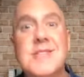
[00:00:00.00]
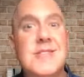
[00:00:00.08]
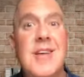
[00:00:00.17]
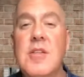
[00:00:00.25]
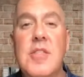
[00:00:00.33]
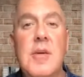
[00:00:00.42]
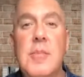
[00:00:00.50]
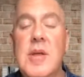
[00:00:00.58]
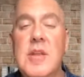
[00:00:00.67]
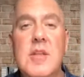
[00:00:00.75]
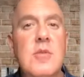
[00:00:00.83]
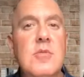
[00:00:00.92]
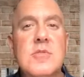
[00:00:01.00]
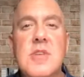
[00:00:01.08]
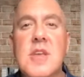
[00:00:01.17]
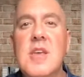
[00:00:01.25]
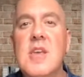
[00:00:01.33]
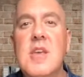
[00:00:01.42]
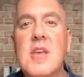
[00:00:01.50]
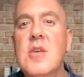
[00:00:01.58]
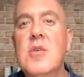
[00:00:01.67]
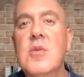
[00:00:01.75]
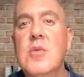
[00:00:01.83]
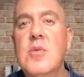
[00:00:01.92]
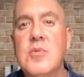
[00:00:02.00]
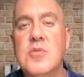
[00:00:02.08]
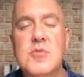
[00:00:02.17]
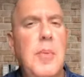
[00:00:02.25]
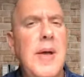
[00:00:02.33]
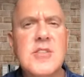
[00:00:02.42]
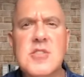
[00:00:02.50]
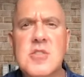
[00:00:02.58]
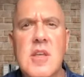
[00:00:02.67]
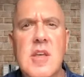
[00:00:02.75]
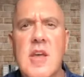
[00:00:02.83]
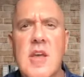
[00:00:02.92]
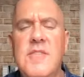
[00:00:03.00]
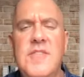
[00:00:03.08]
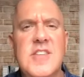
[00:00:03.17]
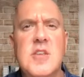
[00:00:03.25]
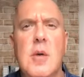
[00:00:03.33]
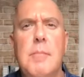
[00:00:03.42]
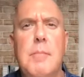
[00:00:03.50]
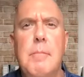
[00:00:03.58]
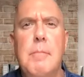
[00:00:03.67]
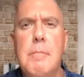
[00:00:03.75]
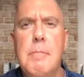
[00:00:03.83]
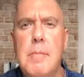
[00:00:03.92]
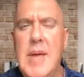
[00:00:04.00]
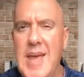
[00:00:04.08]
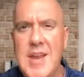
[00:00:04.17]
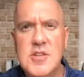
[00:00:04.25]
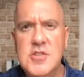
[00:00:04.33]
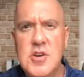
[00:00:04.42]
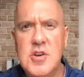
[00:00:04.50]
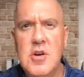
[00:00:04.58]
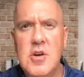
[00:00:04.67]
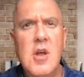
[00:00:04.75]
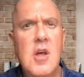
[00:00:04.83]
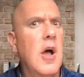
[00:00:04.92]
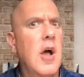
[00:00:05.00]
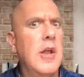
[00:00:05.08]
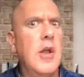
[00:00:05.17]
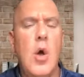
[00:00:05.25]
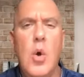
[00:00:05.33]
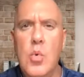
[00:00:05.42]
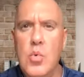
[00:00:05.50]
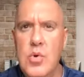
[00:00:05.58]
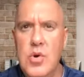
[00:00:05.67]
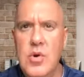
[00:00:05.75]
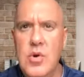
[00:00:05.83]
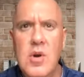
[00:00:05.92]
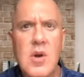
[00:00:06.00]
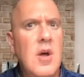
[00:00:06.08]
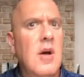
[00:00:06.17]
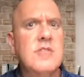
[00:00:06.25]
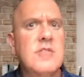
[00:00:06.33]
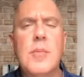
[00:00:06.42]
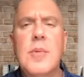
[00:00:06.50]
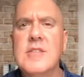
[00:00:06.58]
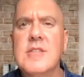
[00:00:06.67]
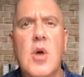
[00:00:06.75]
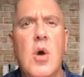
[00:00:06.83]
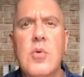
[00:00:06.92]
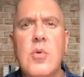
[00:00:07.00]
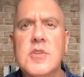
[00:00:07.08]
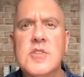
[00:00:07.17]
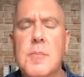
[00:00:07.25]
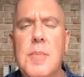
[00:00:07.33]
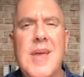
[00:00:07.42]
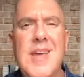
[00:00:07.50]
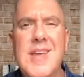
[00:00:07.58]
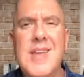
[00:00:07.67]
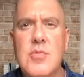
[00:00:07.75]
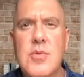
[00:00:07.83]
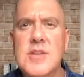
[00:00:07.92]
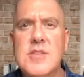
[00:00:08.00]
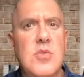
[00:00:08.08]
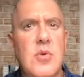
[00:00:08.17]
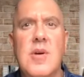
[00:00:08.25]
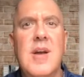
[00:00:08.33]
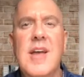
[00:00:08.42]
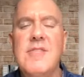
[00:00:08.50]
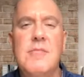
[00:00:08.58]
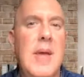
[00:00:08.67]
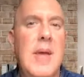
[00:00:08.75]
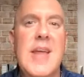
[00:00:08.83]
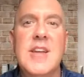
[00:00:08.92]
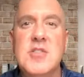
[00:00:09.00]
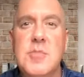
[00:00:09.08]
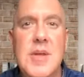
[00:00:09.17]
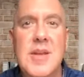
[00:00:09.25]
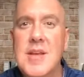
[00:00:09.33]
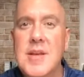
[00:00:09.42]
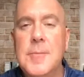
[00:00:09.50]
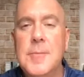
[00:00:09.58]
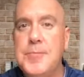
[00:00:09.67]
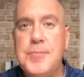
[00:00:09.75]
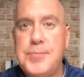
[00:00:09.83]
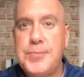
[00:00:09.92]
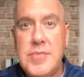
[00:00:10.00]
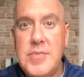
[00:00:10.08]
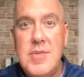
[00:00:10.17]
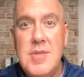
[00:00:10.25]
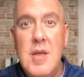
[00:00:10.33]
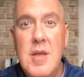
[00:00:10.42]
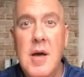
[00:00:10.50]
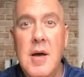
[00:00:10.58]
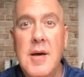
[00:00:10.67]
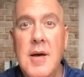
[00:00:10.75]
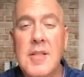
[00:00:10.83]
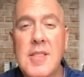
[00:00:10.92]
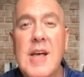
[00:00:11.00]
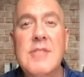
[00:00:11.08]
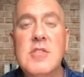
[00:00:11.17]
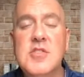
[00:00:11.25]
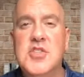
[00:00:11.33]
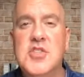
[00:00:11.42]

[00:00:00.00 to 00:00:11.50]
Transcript: Sell them on using you, especially if it's a manager, an owner, if someone has ownership interest or have management level